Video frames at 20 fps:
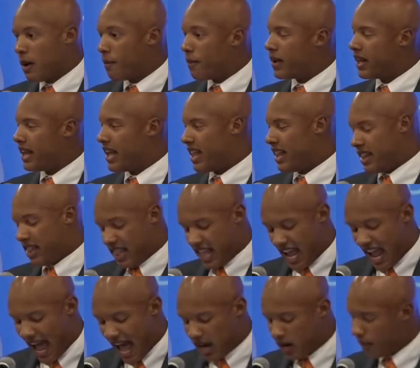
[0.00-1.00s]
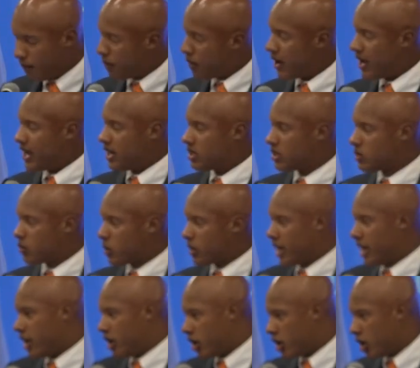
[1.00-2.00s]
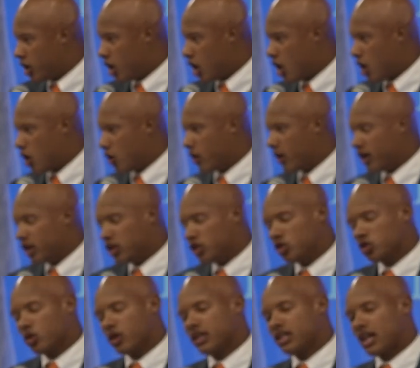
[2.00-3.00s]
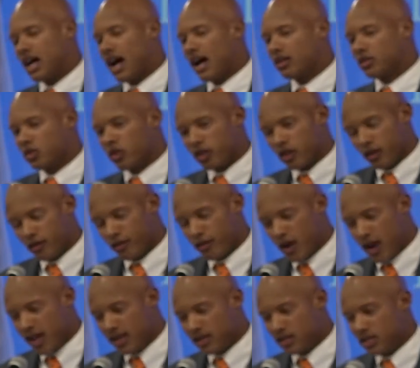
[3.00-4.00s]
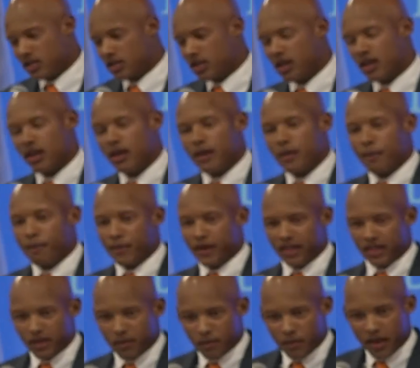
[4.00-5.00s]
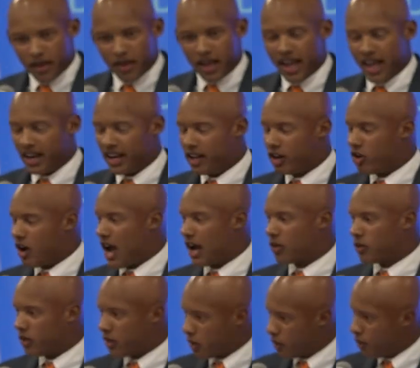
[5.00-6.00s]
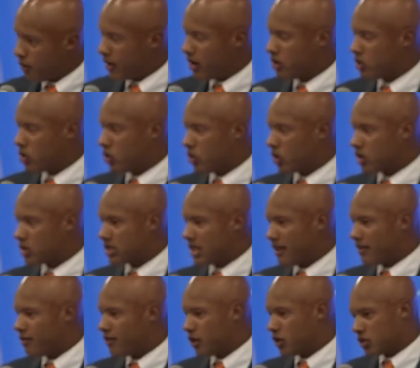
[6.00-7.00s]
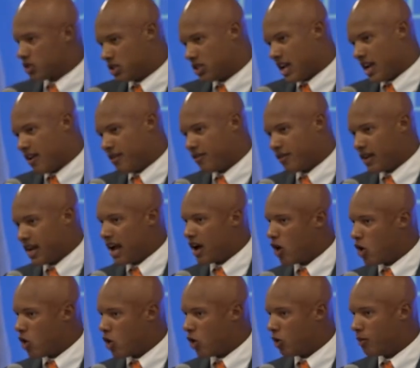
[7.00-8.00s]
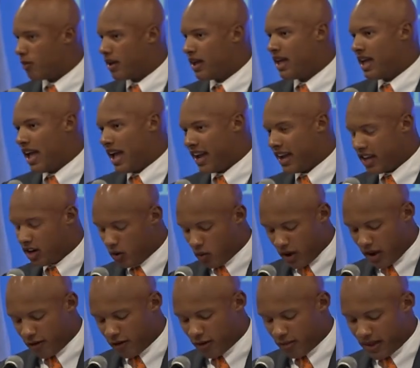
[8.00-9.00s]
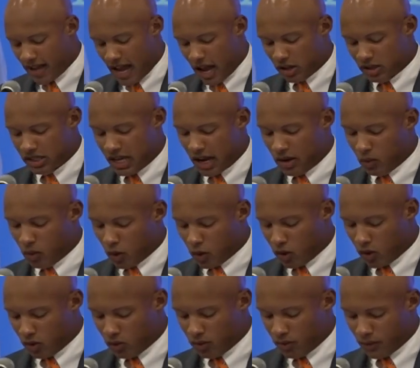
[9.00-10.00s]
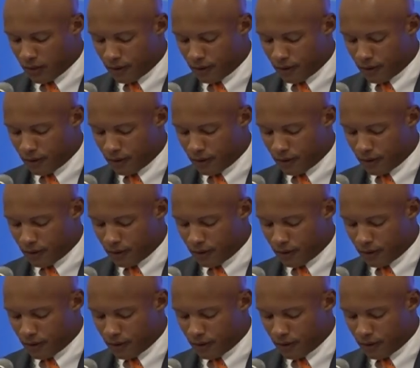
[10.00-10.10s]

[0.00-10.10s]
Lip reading: but they had a place where they could go and enjoy times with their friends, meet and interact with their mentors, and feel safe and at home and get away from the outside world.